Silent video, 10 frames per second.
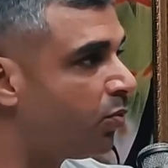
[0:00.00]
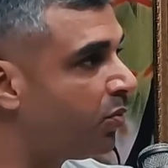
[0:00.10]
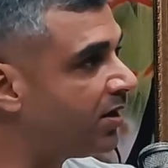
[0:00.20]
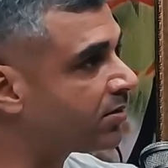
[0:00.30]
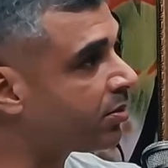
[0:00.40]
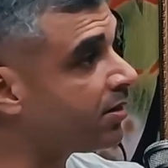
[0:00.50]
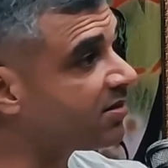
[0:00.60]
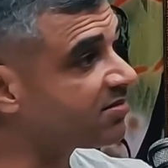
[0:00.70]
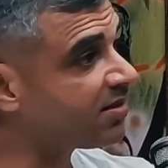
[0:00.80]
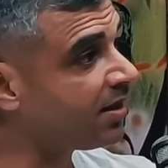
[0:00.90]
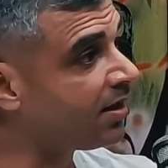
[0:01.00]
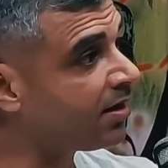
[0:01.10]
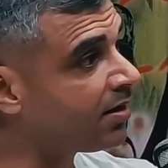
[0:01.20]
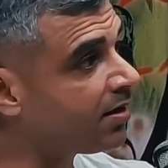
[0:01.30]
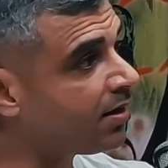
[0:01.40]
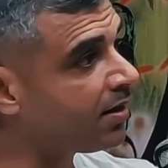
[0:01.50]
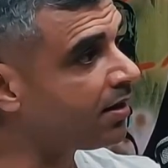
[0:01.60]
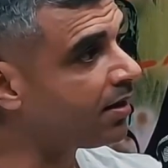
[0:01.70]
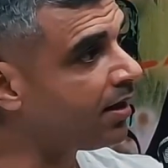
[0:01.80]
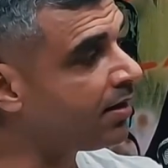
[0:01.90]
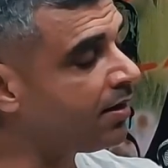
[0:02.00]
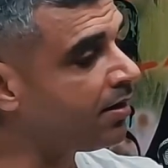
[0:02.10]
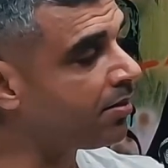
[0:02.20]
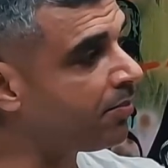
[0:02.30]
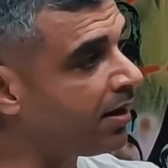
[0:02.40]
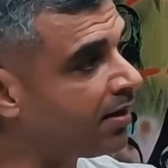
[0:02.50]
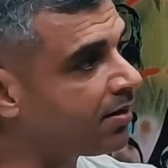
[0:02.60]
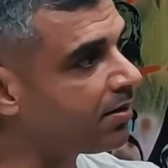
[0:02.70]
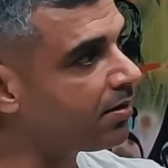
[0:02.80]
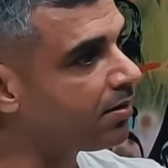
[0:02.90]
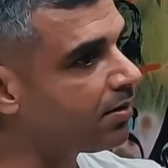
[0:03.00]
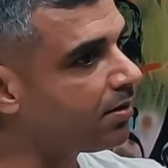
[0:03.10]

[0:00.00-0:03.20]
weird things in the brain.